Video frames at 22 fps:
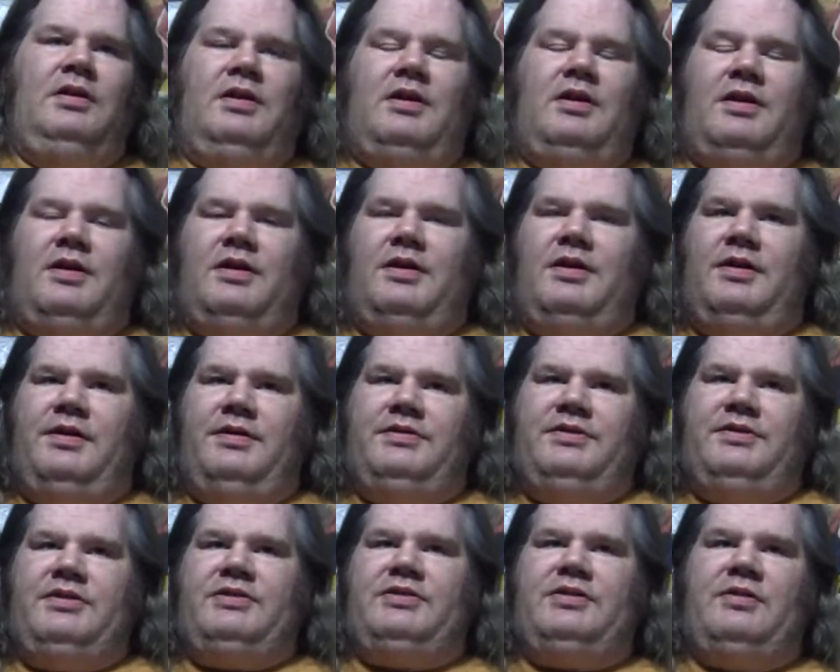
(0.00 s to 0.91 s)
or
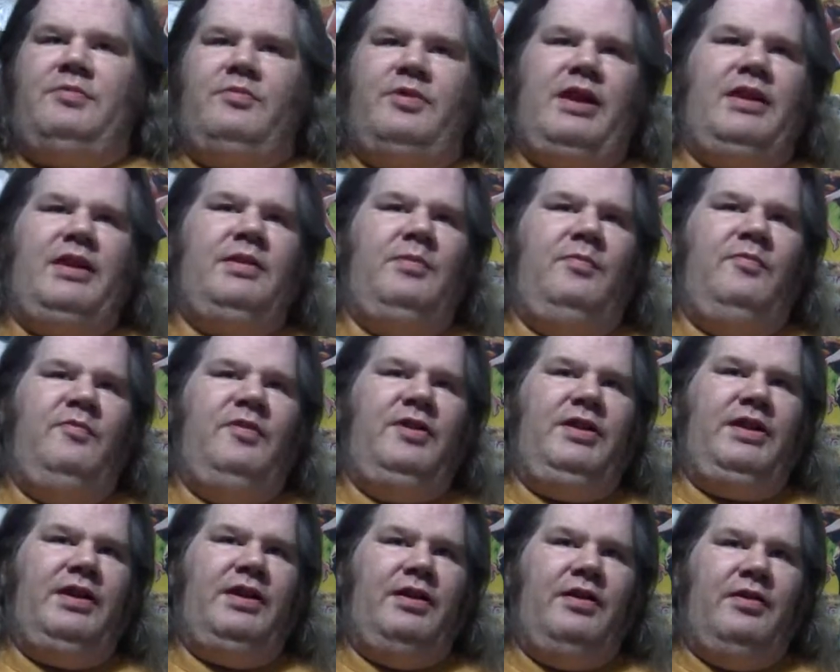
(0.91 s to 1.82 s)
just some random
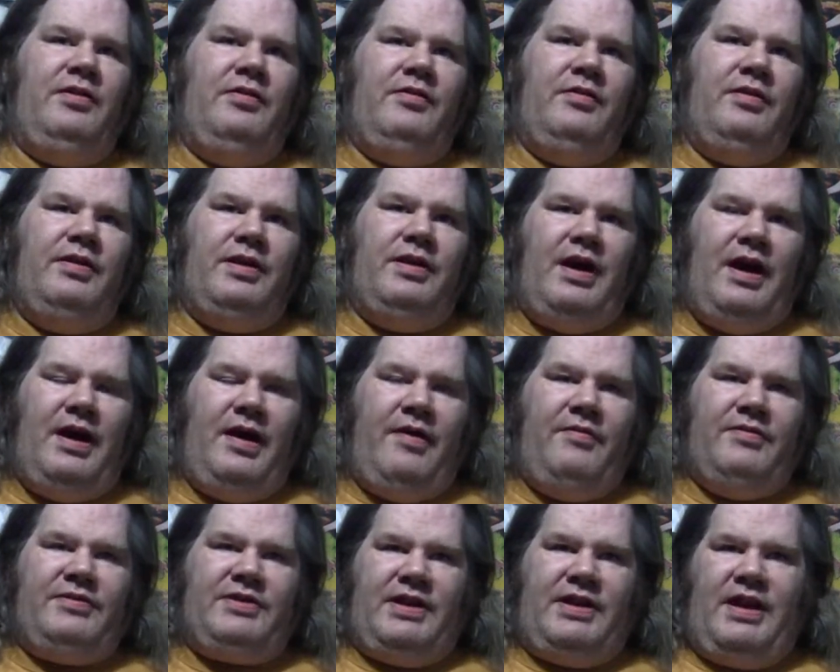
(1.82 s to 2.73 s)
video,
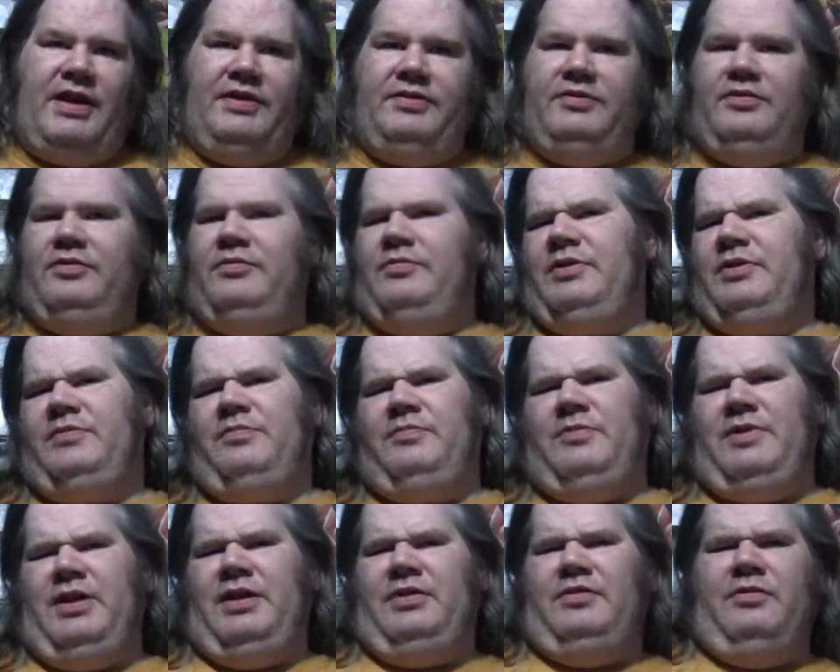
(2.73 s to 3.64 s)
I was like, I'll do it with
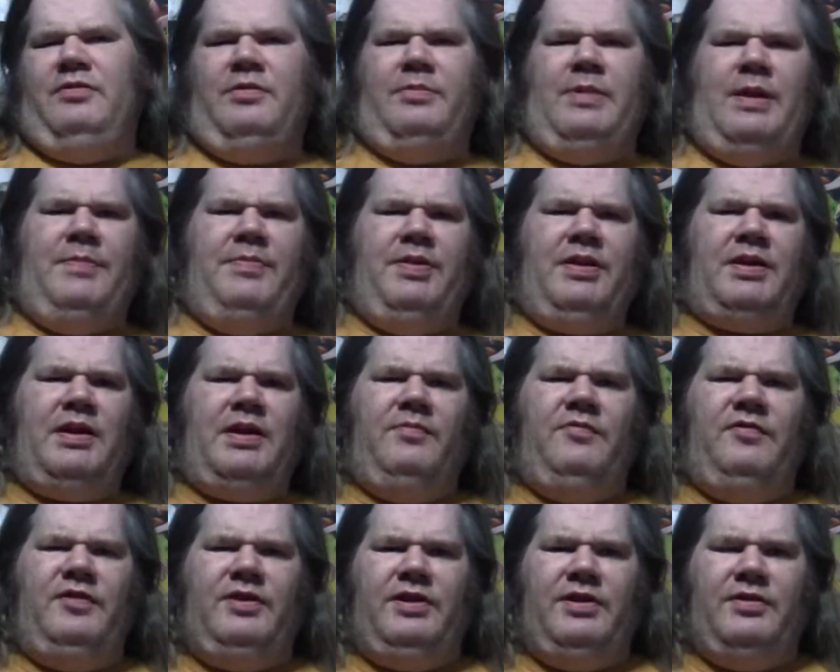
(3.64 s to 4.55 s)
what I do one of my
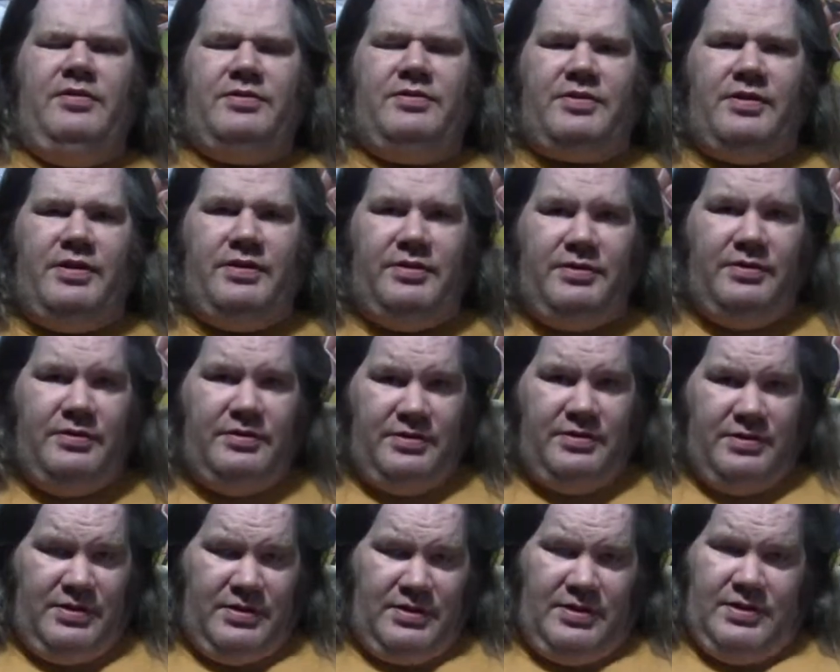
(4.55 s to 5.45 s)
pickup videos, or I'll
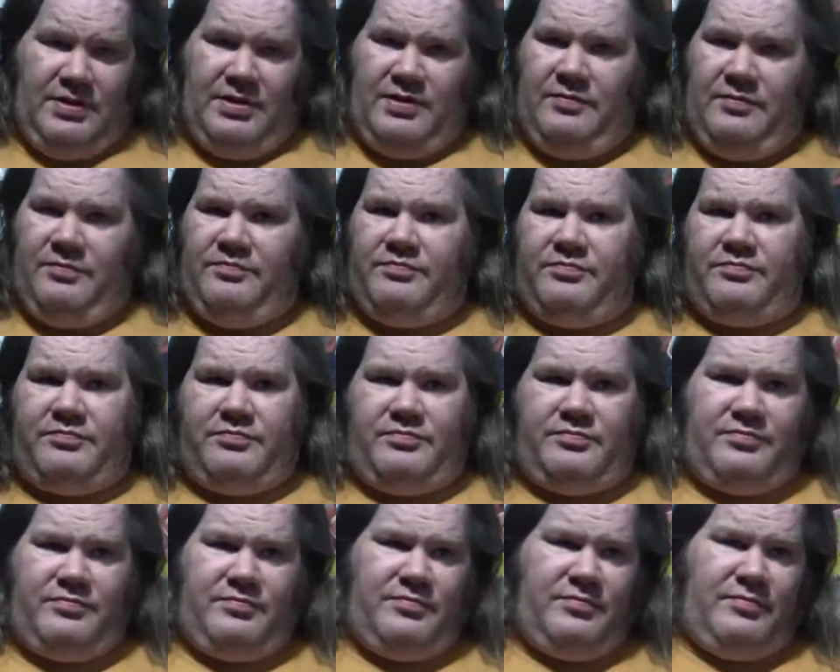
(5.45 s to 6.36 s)
do it
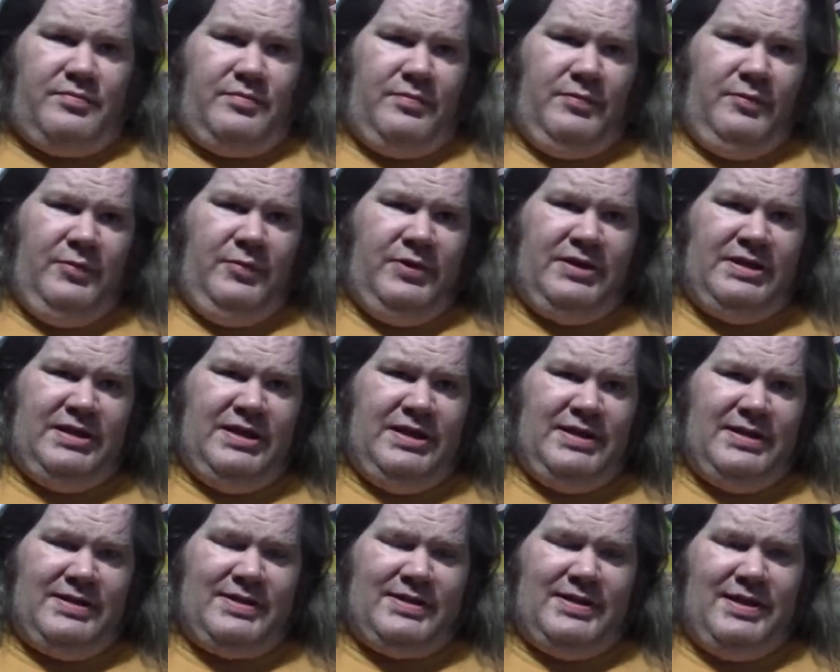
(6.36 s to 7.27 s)
with
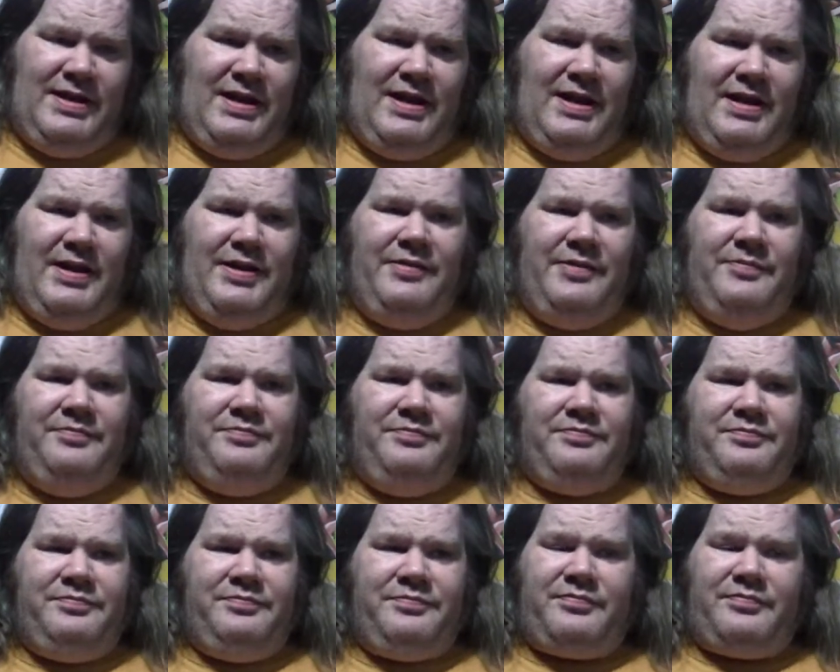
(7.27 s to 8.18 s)
this. And
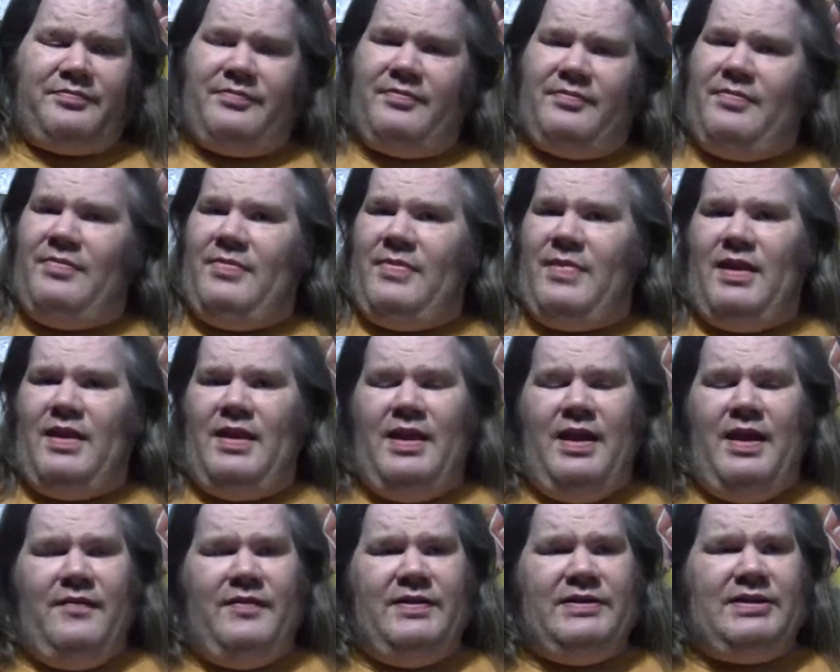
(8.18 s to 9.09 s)

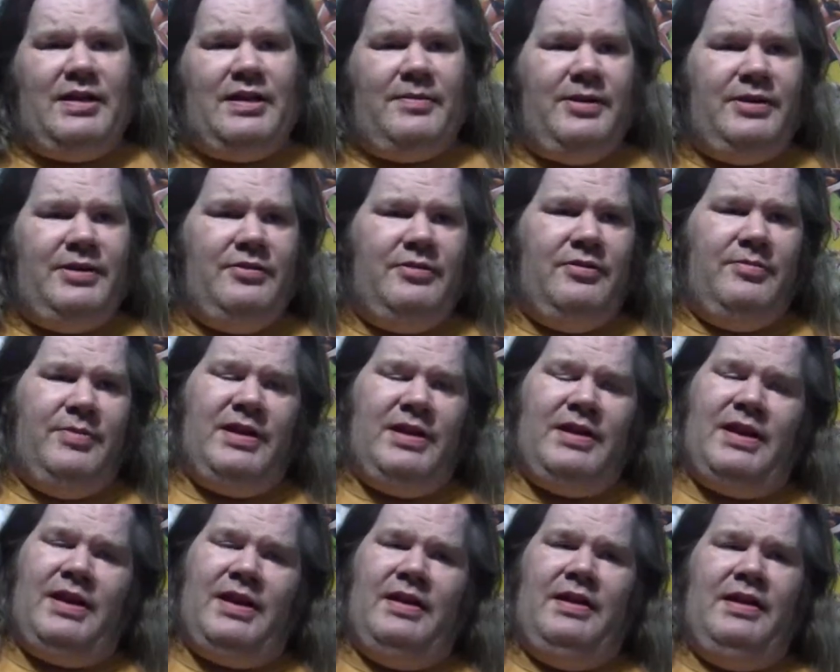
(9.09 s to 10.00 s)
every time I do it,
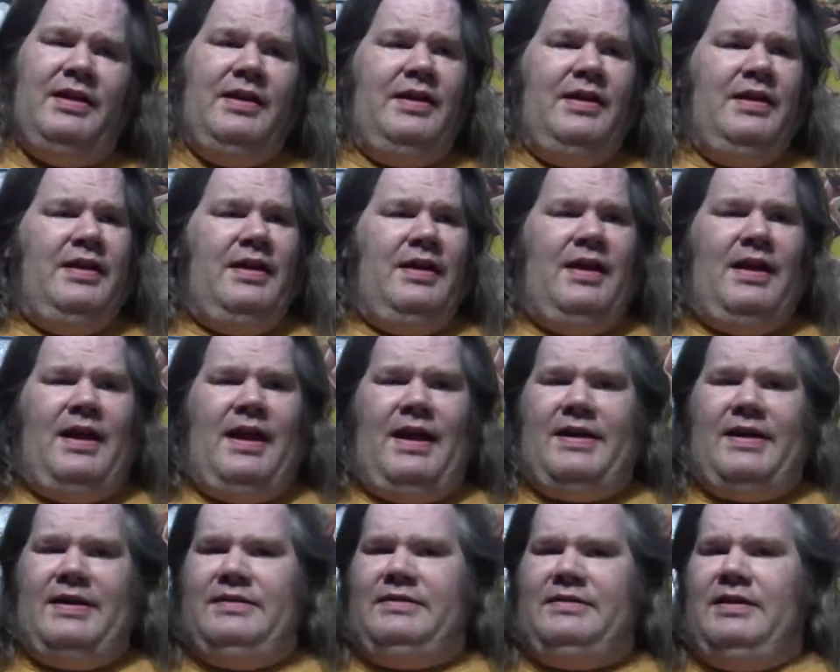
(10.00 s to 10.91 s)
man,
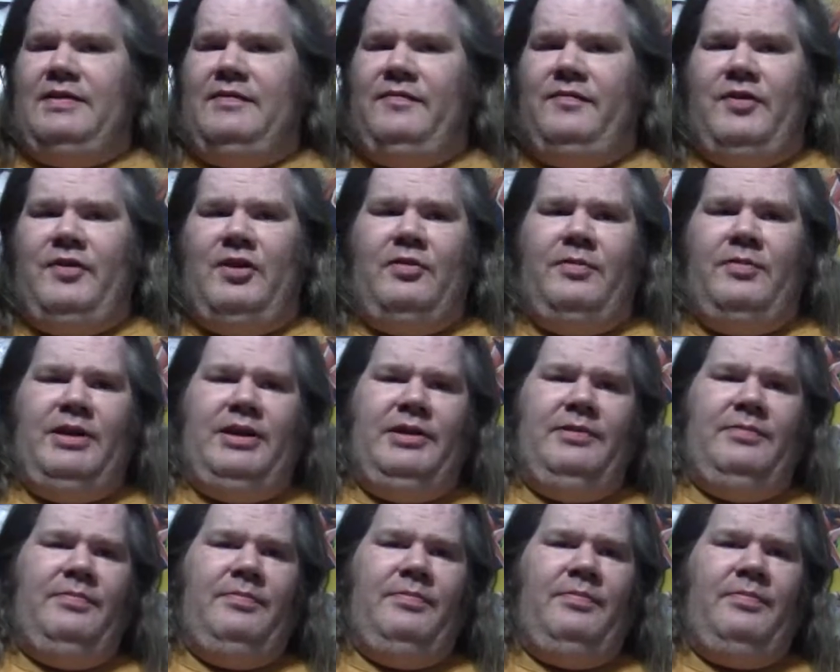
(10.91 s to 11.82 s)
I get done
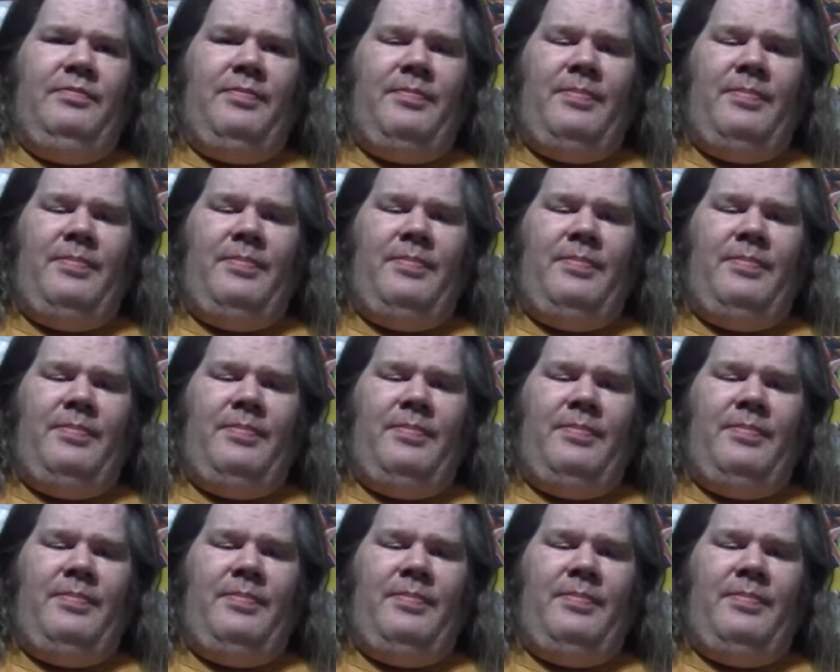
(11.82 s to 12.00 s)
filming,